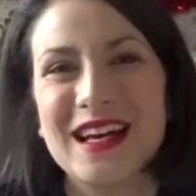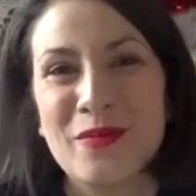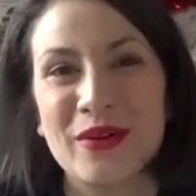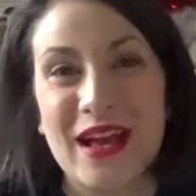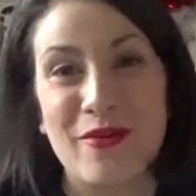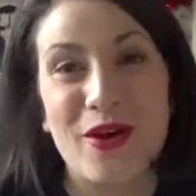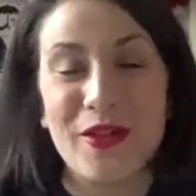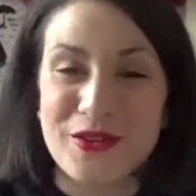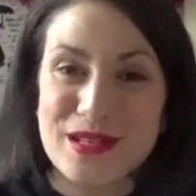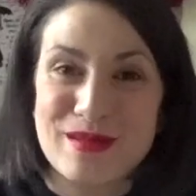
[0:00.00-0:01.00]
But yeah, we've got all
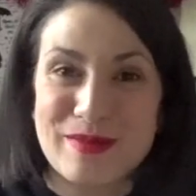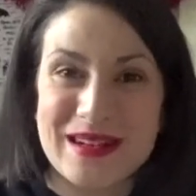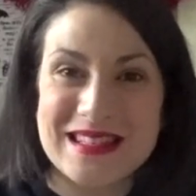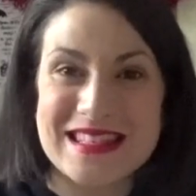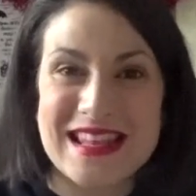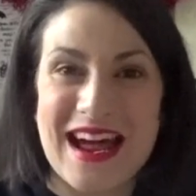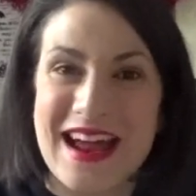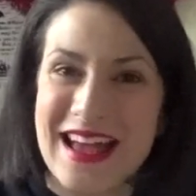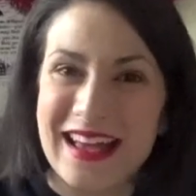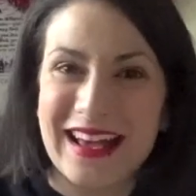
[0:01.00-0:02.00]
the Christmas presents
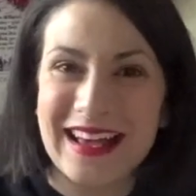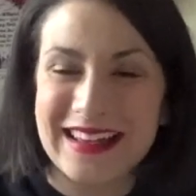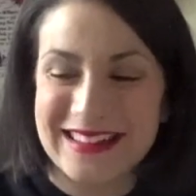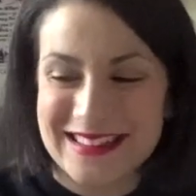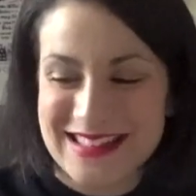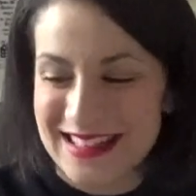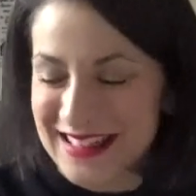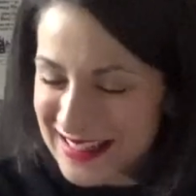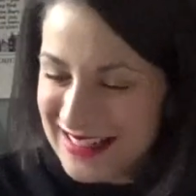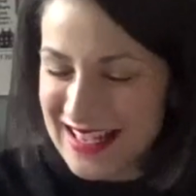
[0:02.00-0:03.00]
there, and
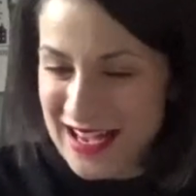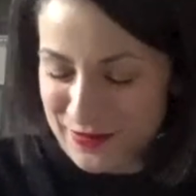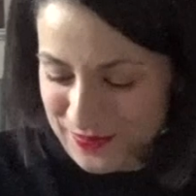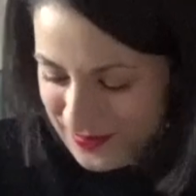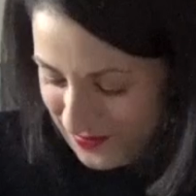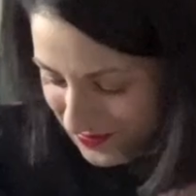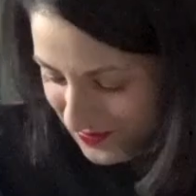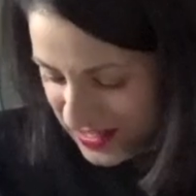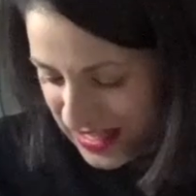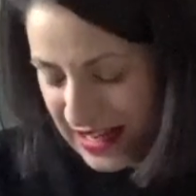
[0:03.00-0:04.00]

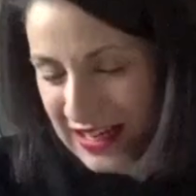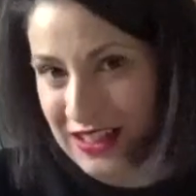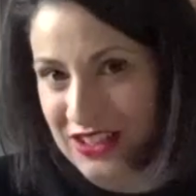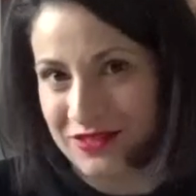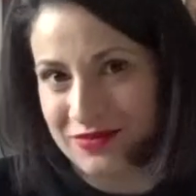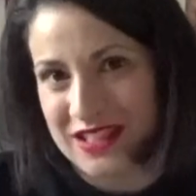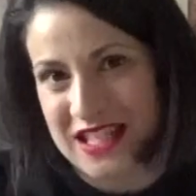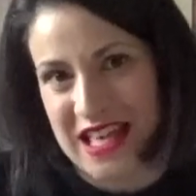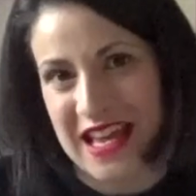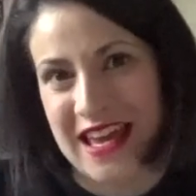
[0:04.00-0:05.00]
there's like a little
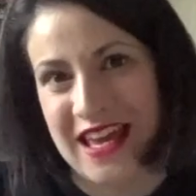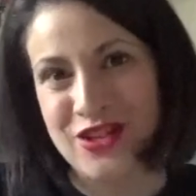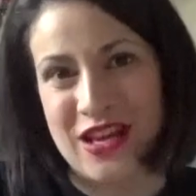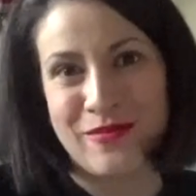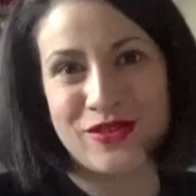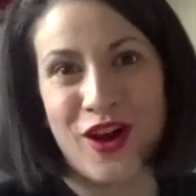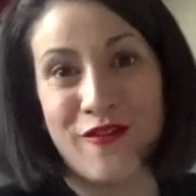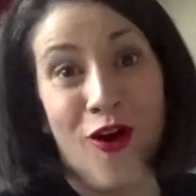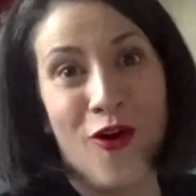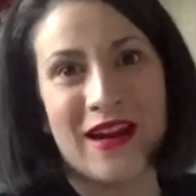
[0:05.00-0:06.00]
thing here, so I'm
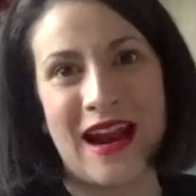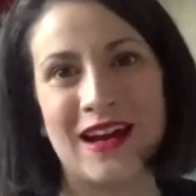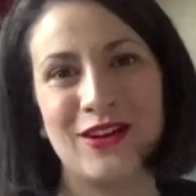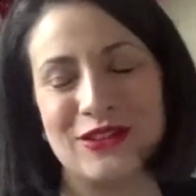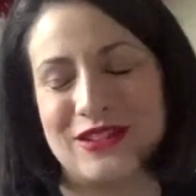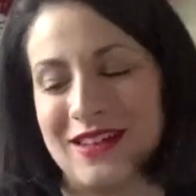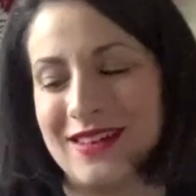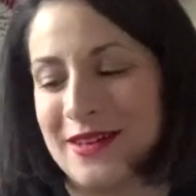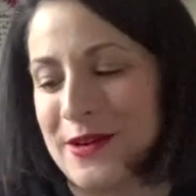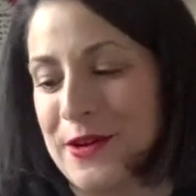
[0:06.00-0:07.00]
sort of on an angle.
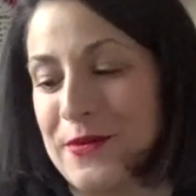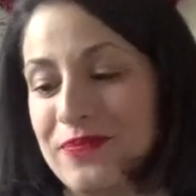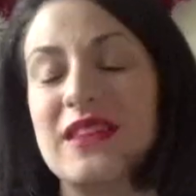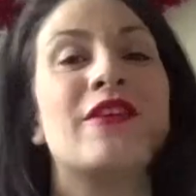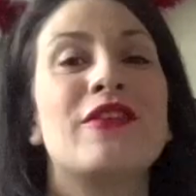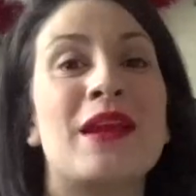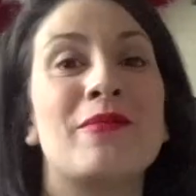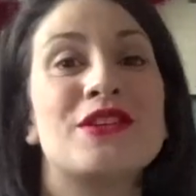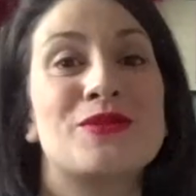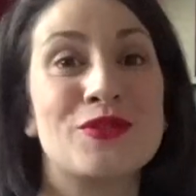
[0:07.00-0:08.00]
So if
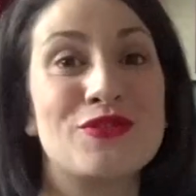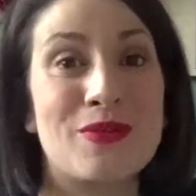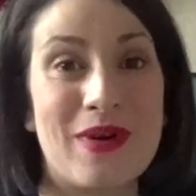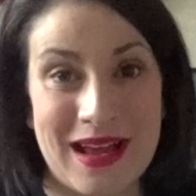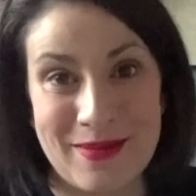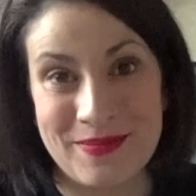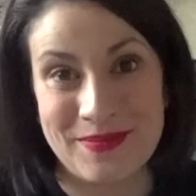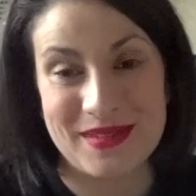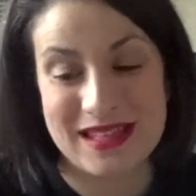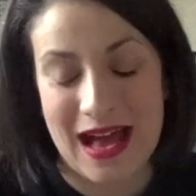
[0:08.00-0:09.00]
anybody's wondering why I'm
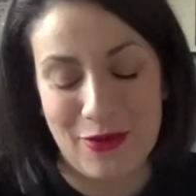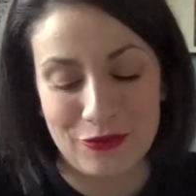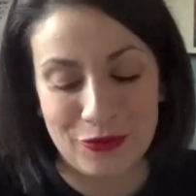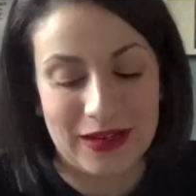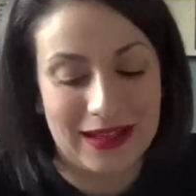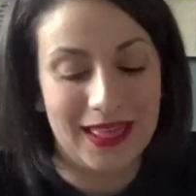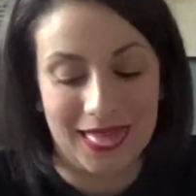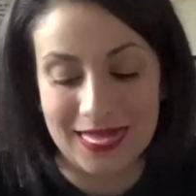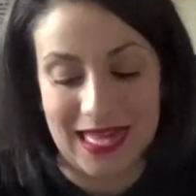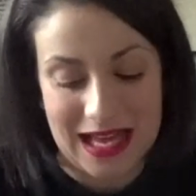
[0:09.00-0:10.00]
sat funny,
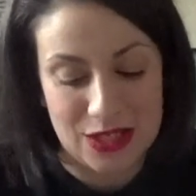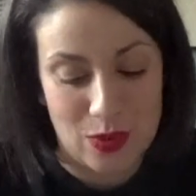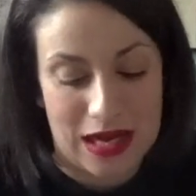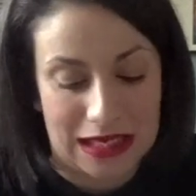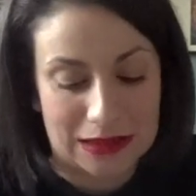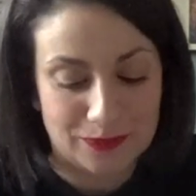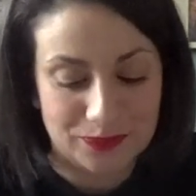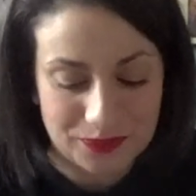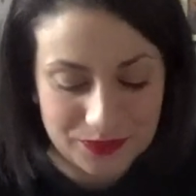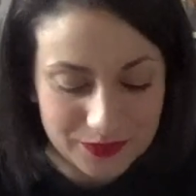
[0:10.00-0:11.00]
that is why.
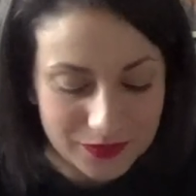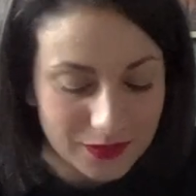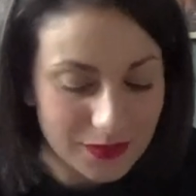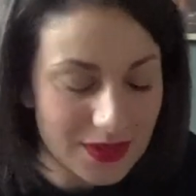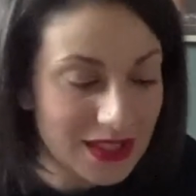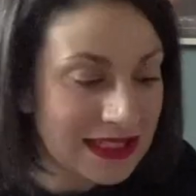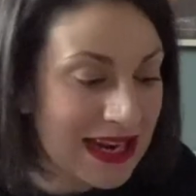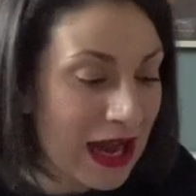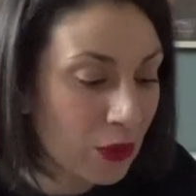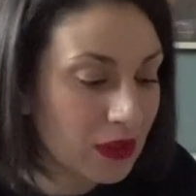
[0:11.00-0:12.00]

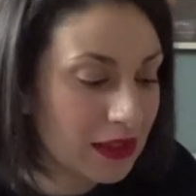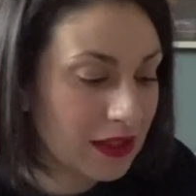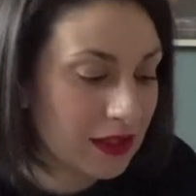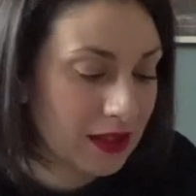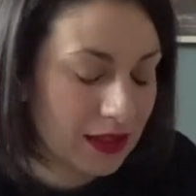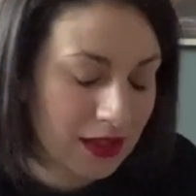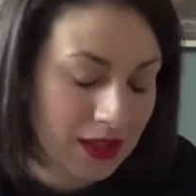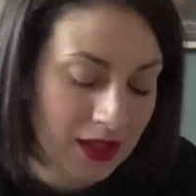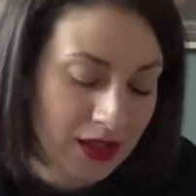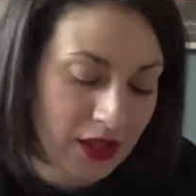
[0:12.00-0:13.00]
Now,
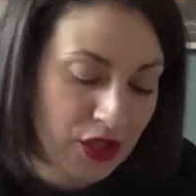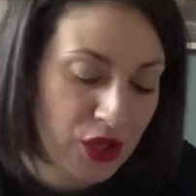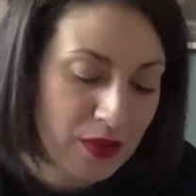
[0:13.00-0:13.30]
you